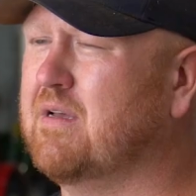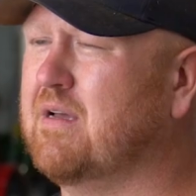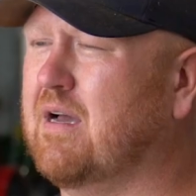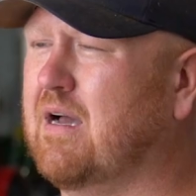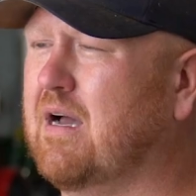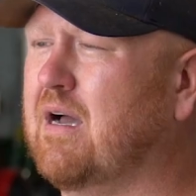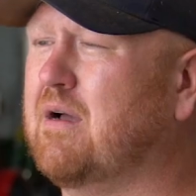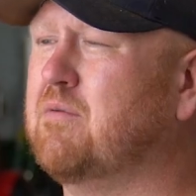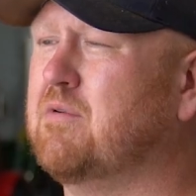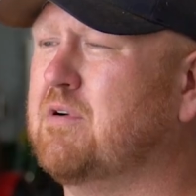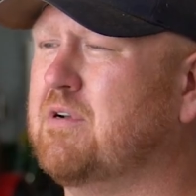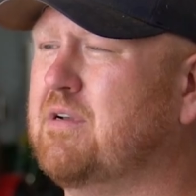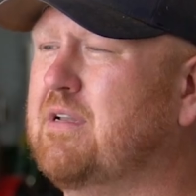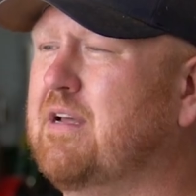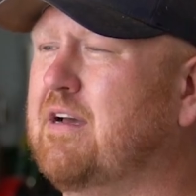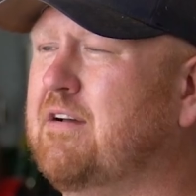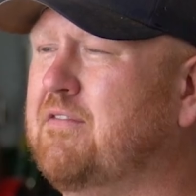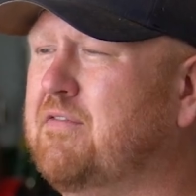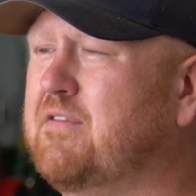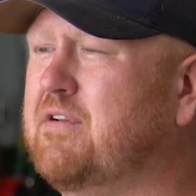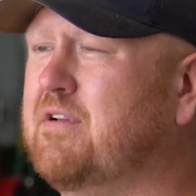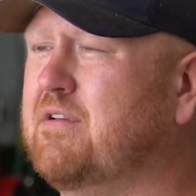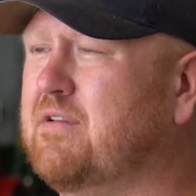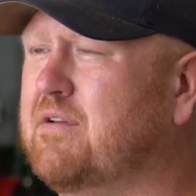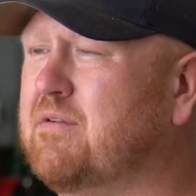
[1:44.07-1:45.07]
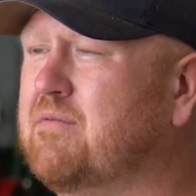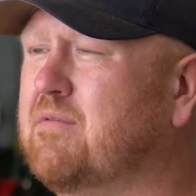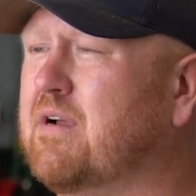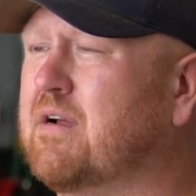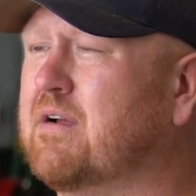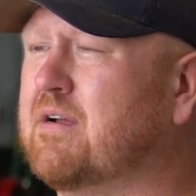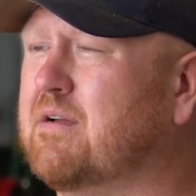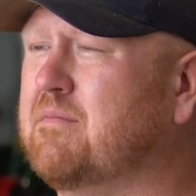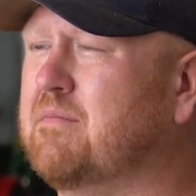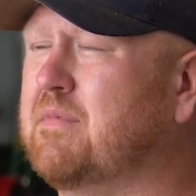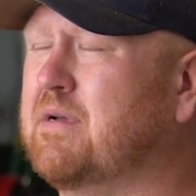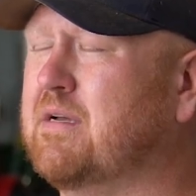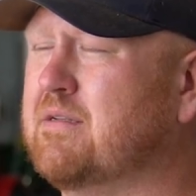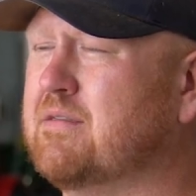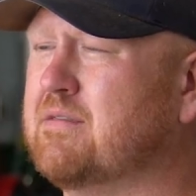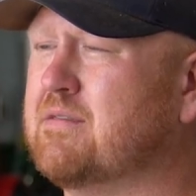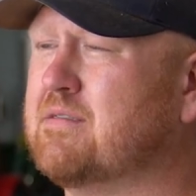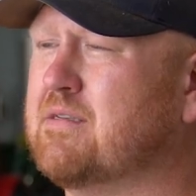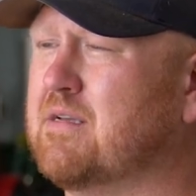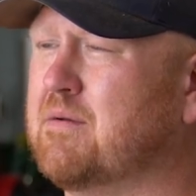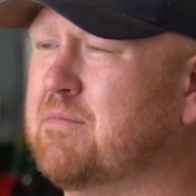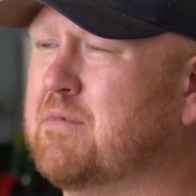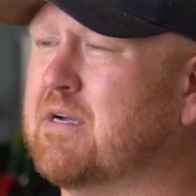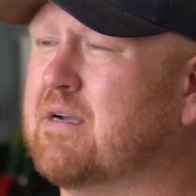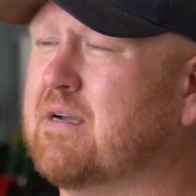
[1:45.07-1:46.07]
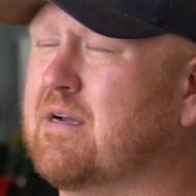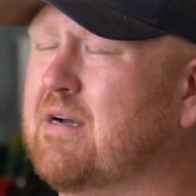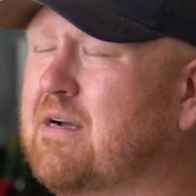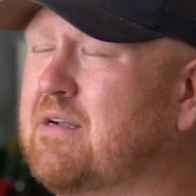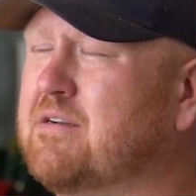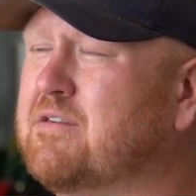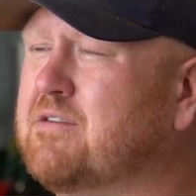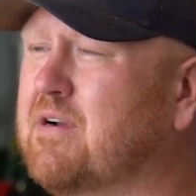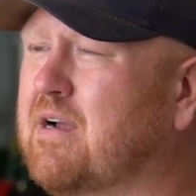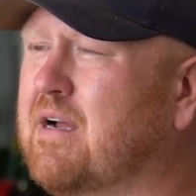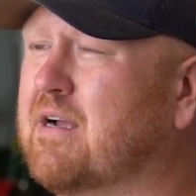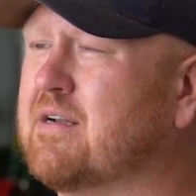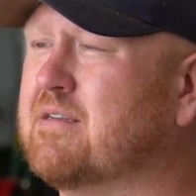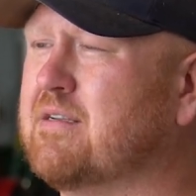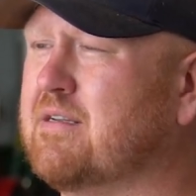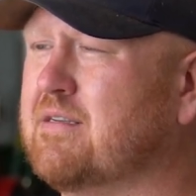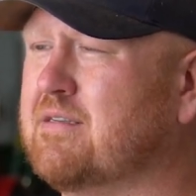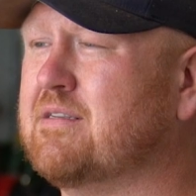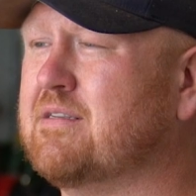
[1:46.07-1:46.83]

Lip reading: I would definitely recommend Summit Contracting